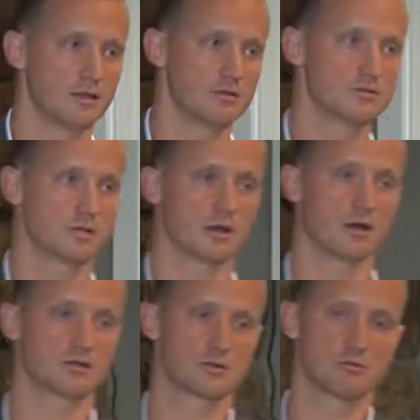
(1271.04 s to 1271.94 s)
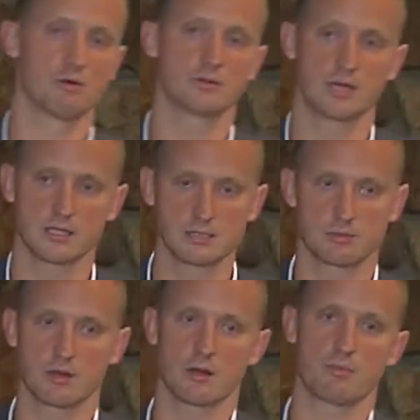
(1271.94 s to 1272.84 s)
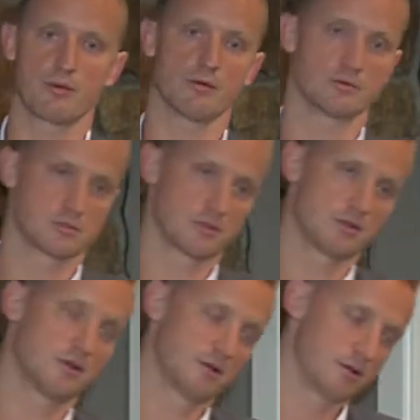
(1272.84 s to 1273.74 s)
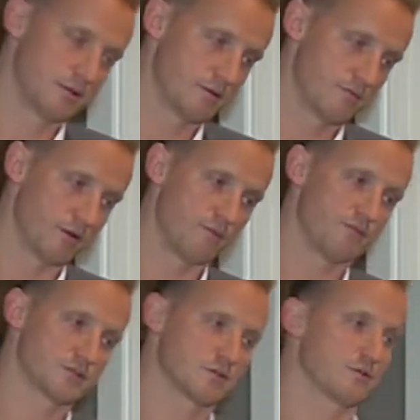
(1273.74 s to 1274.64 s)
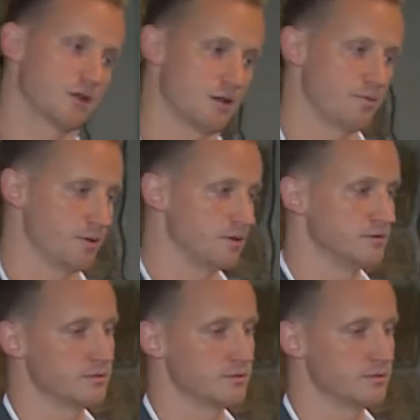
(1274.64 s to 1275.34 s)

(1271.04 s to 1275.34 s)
using a true multidisciplinary approach from physical therapy,